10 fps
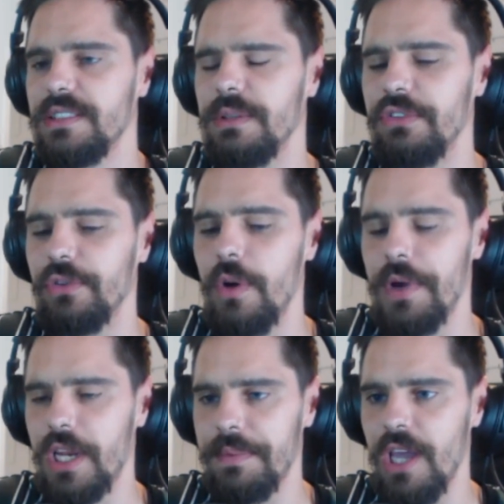wonder what
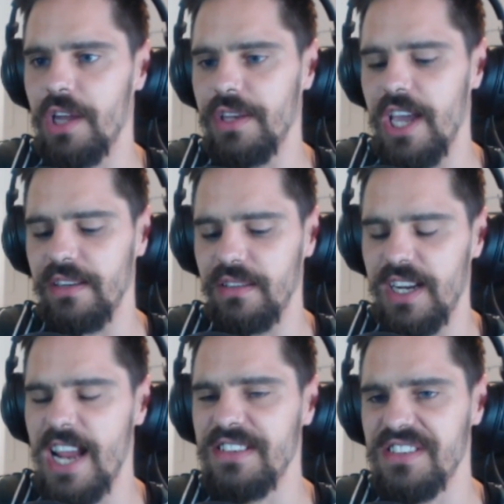we're going to be hunting.
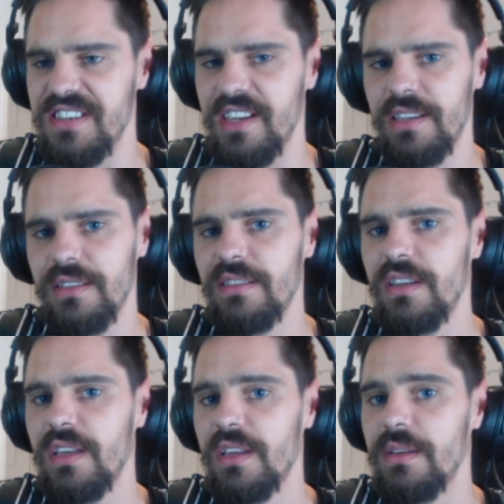An entity?
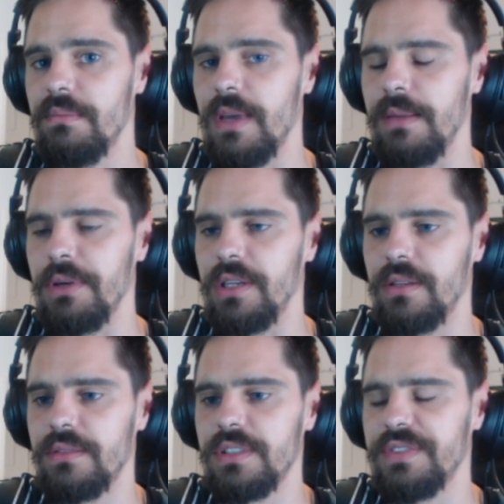Maybe.
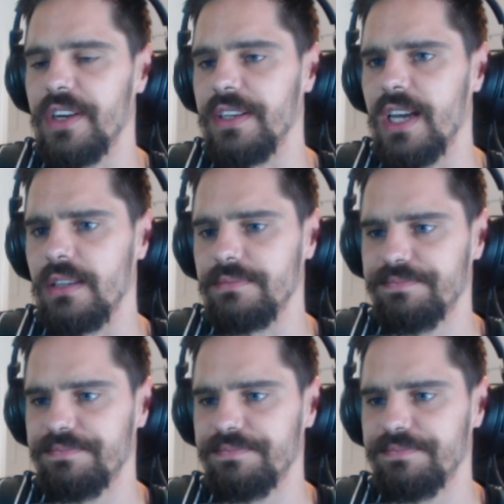Let's find out.